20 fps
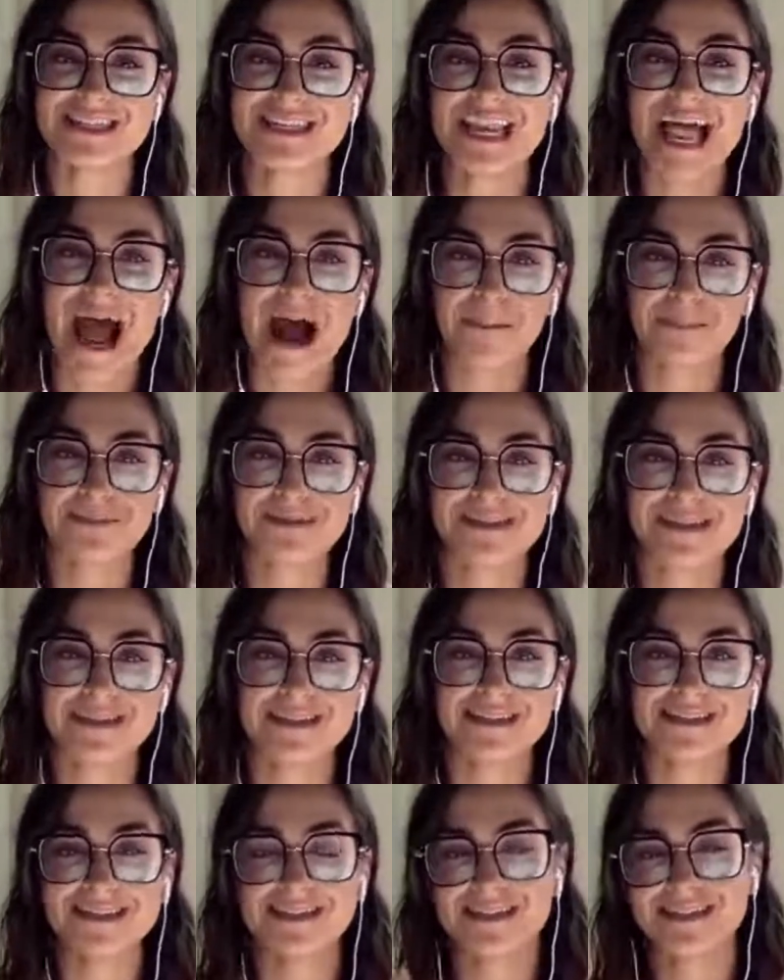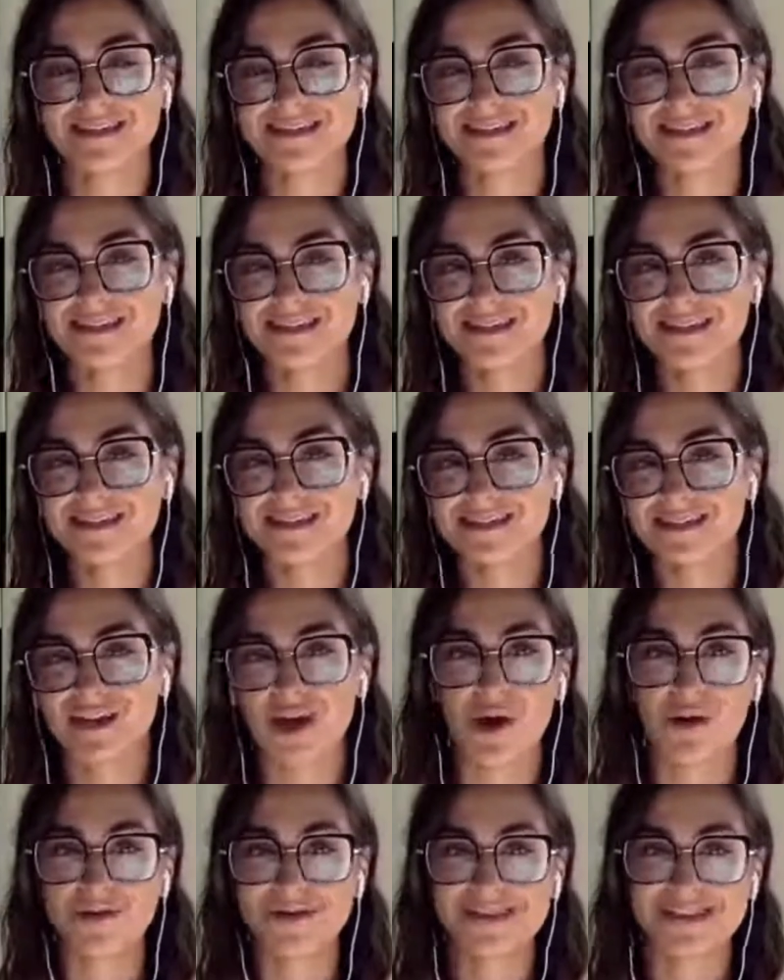naps and
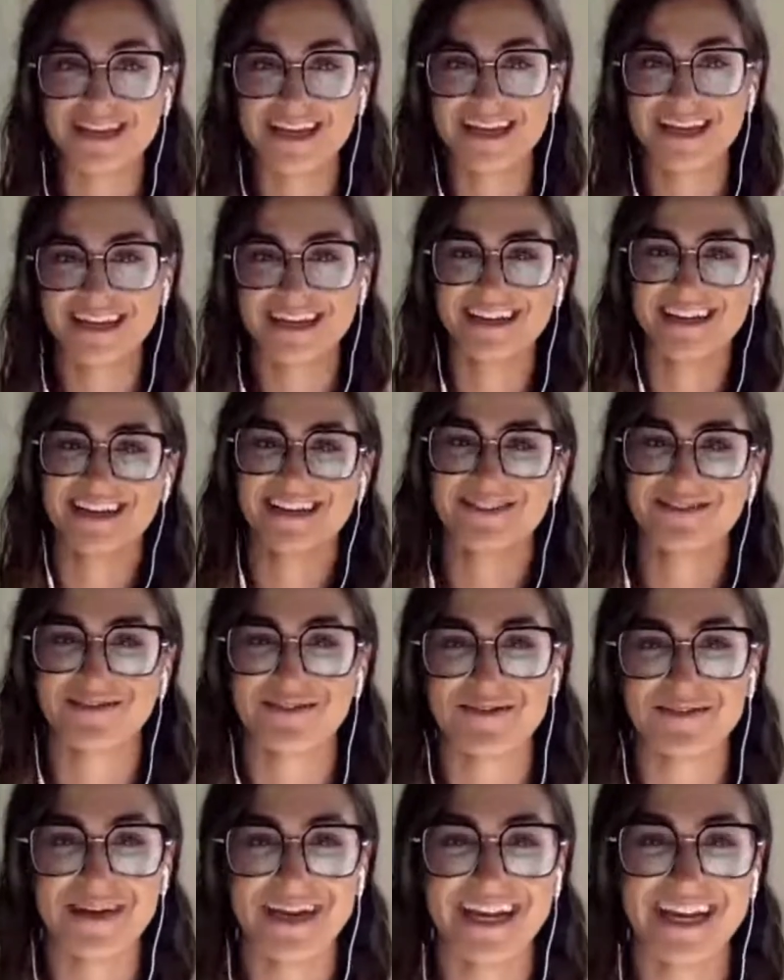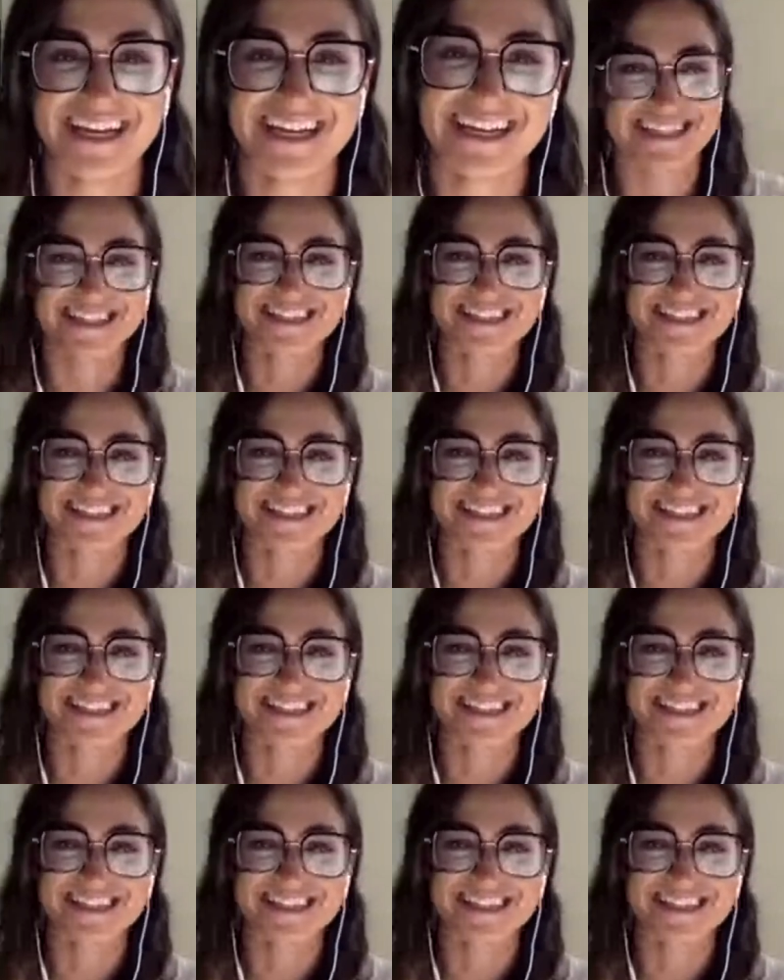coasting for me.